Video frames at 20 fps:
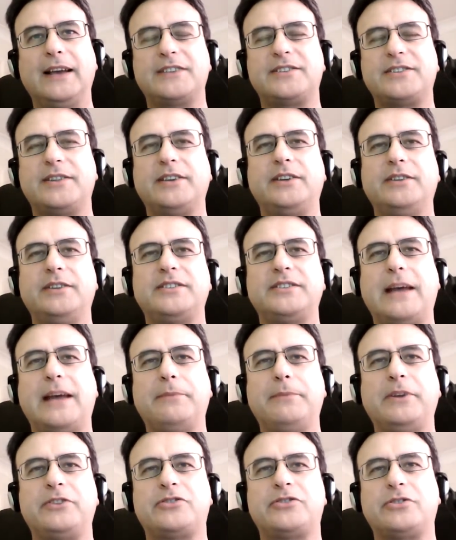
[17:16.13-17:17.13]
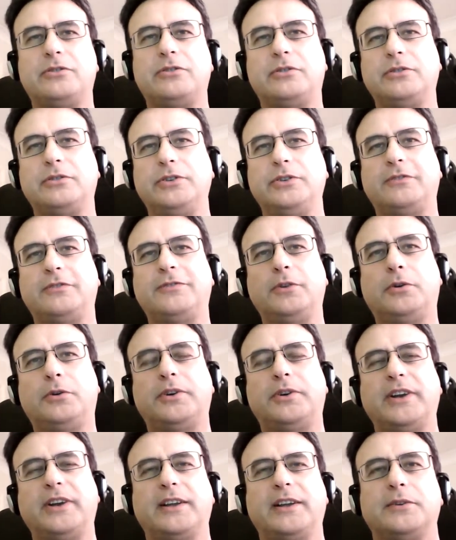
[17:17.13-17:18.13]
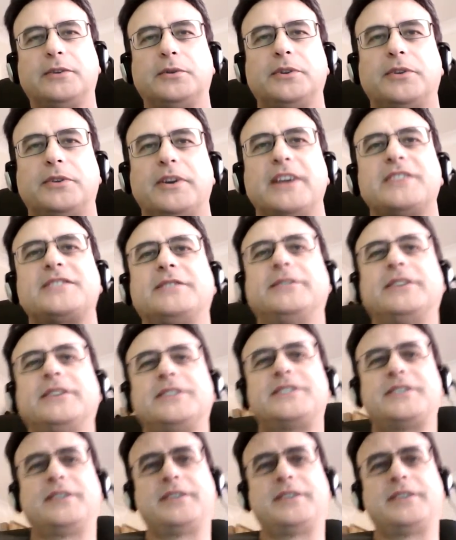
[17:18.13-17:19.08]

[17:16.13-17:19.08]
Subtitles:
so they don't damage your flooring and all the rest of it. So